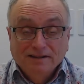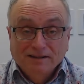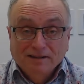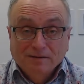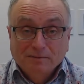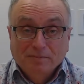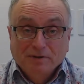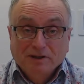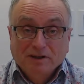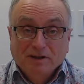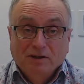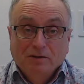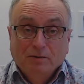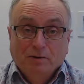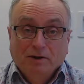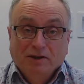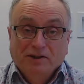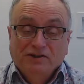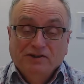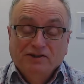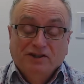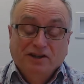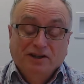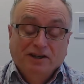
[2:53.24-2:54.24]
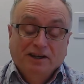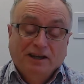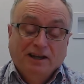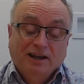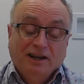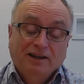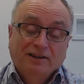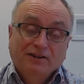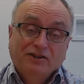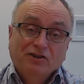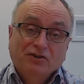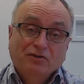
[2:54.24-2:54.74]
Look, it is a big
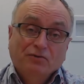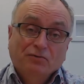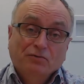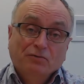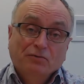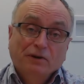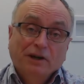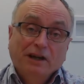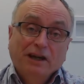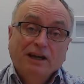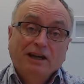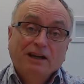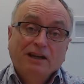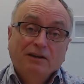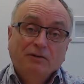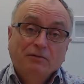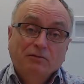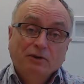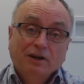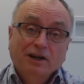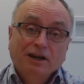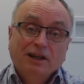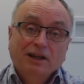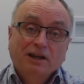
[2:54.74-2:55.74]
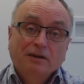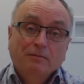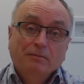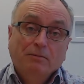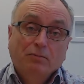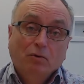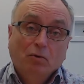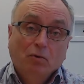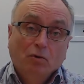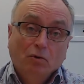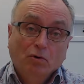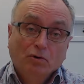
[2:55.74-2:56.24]
question, and it's a
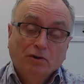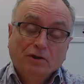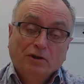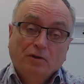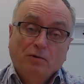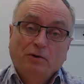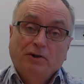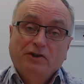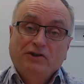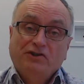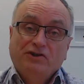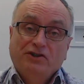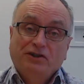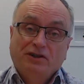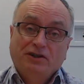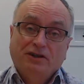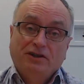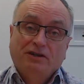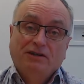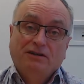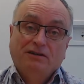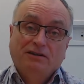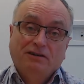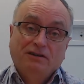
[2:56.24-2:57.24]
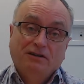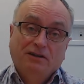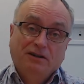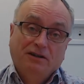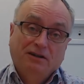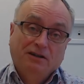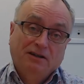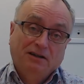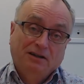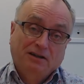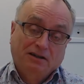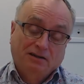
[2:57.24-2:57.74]
really, really important
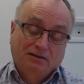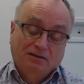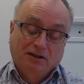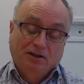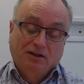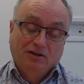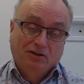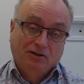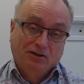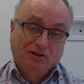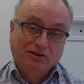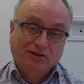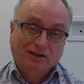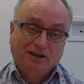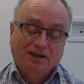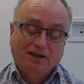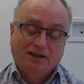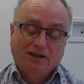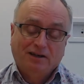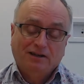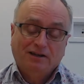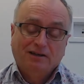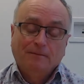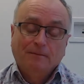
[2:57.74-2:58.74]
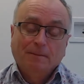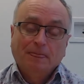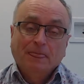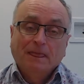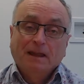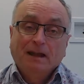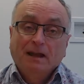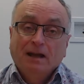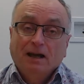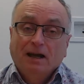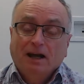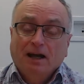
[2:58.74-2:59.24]
question in New
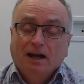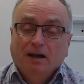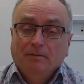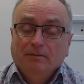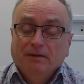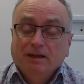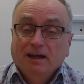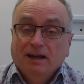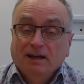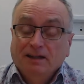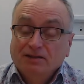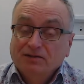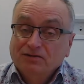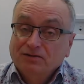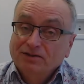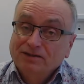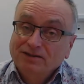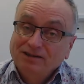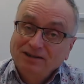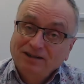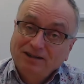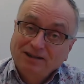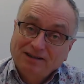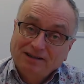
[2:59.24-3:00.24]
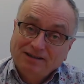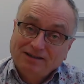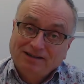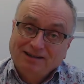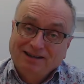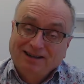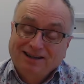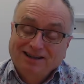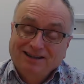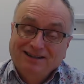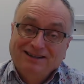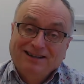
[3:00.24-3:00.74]
Zealand. The answer is
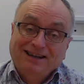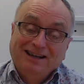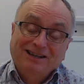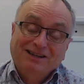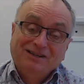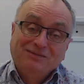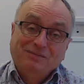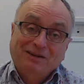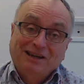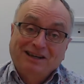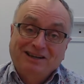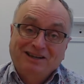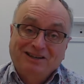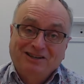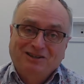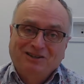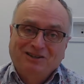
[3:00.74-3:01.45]
yes, it does